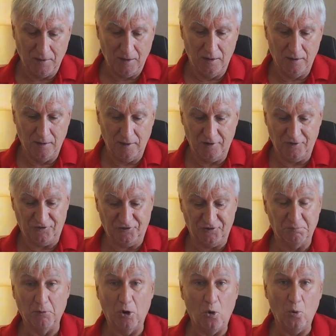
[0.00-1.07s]
It's
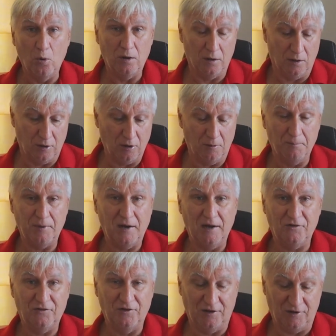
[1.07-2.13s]
small and
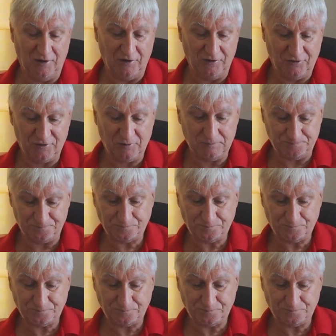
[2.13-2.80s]
compact. It's